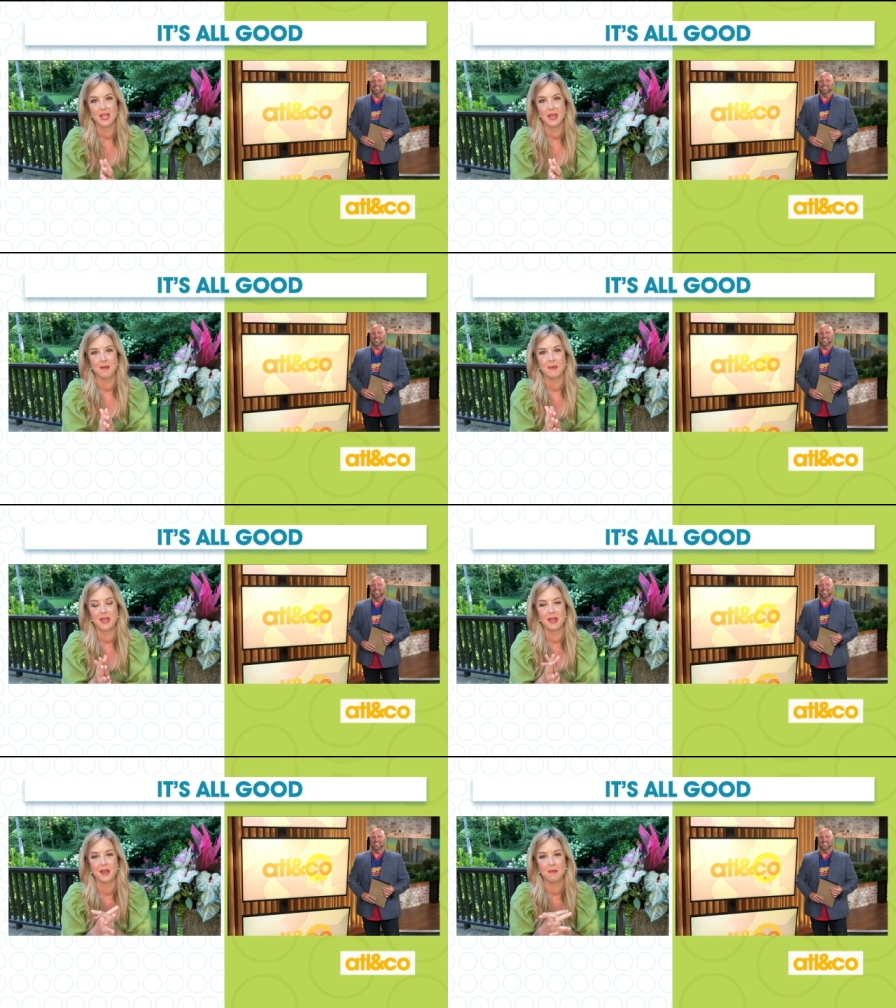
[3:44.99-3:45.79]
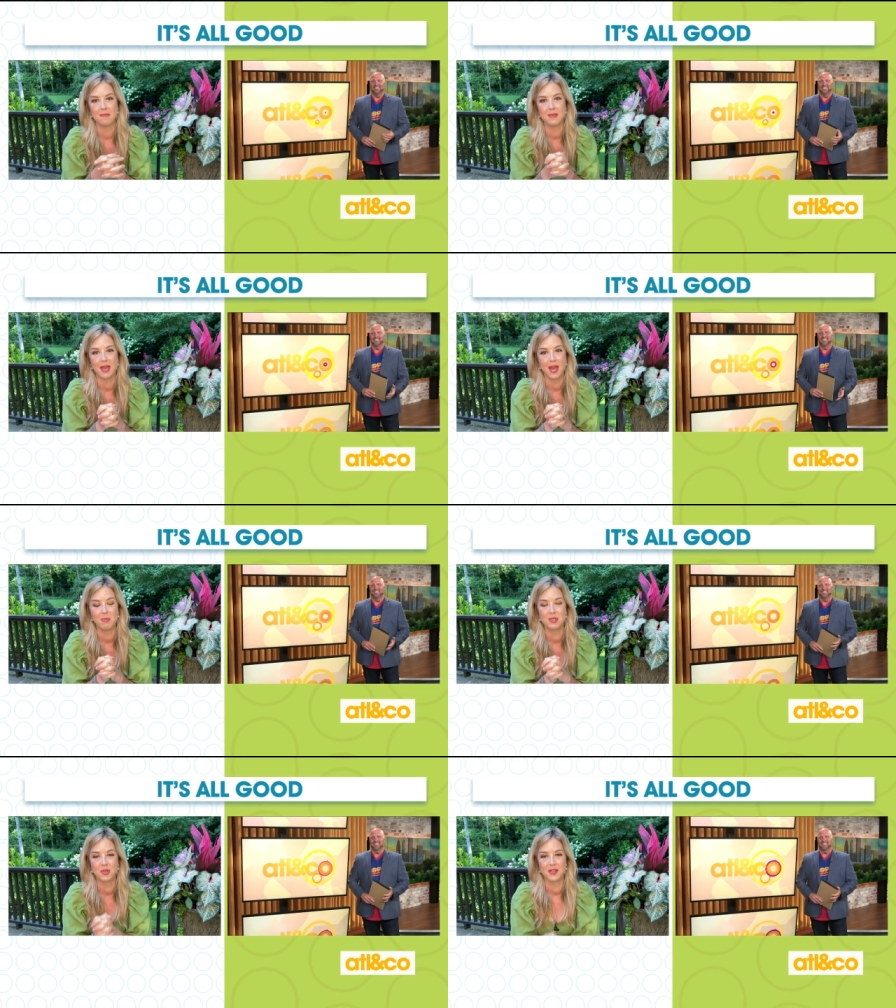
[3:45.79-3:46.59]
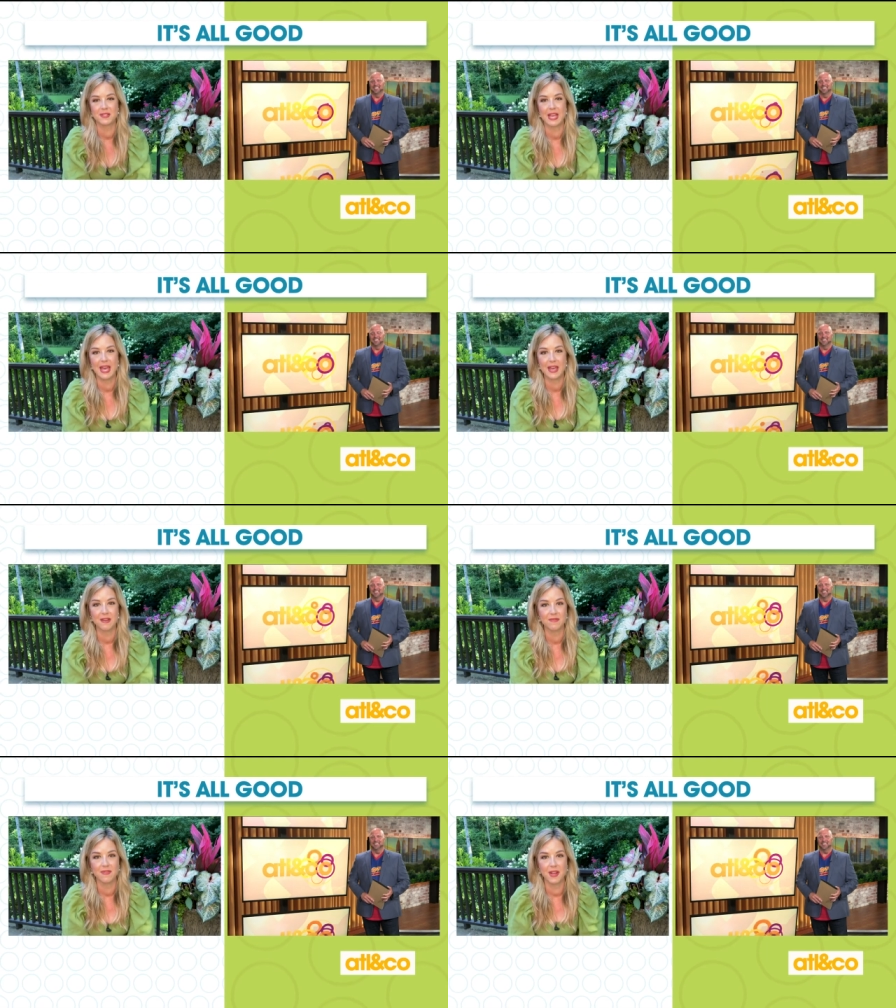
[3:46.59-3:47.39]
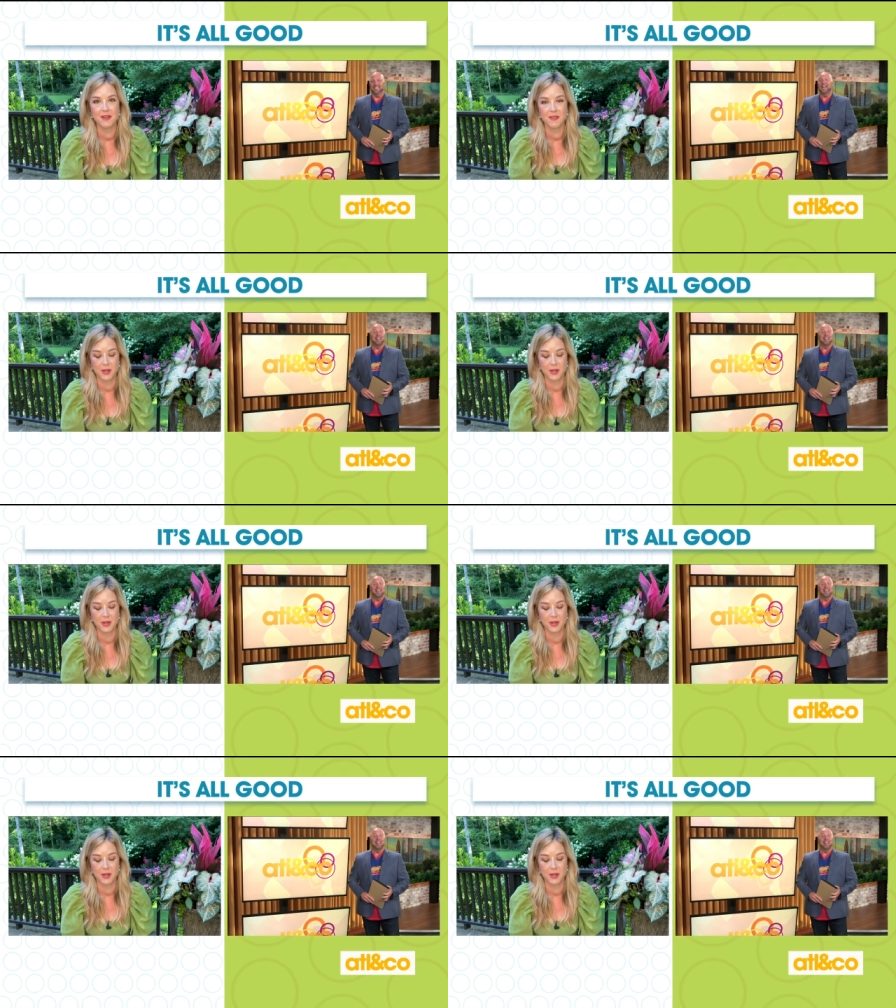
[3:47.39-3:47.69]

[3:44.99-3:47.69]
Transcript: to him. And um, yeah, happy trails ahead. Very, yeah, that,